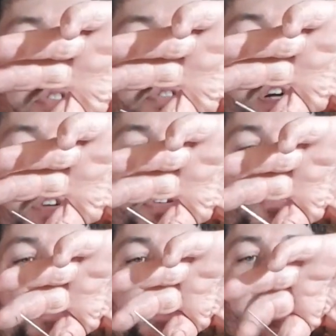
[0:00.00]
as it takes a
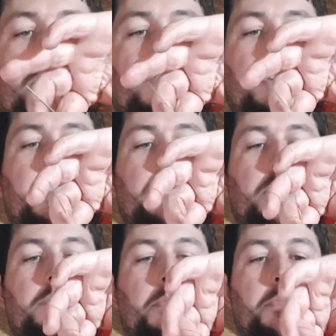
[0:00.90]
grip in the sand.
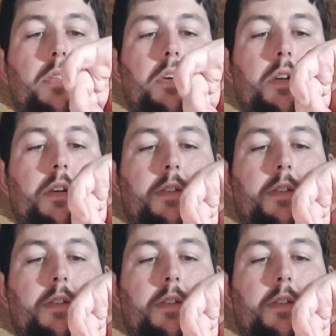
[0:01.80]
I'm not bothered.